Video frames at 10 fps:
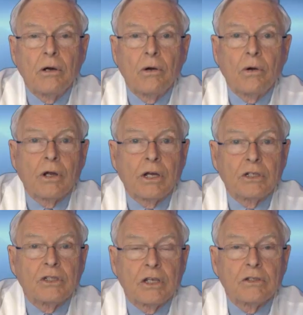or
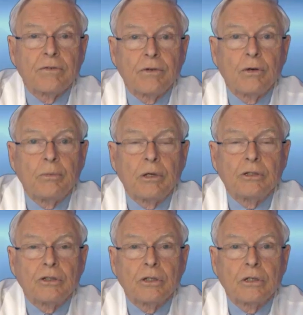excessive low
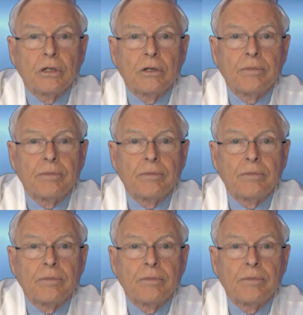blood sugar.